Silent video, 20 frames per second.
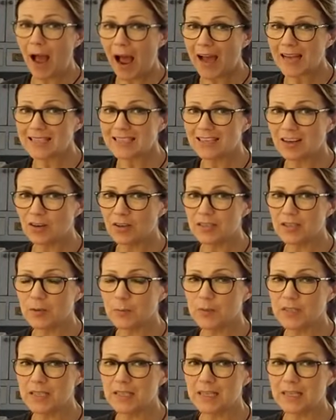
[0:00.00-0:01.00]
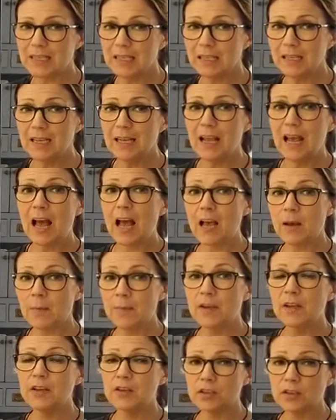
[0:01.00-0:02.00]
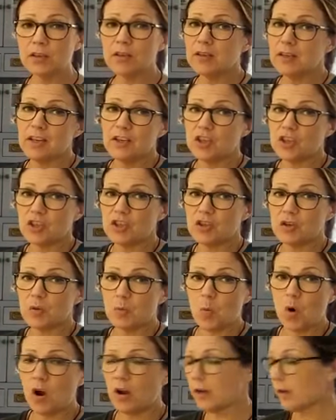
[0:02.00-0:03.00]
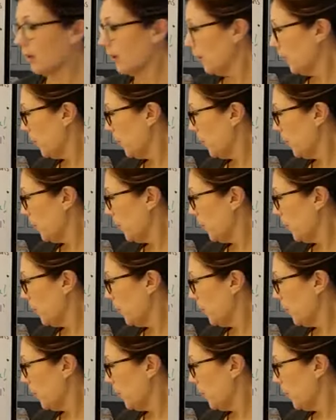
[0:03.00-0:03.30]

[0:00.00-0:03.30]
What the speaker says: has got a subsidy. It just doesn't work.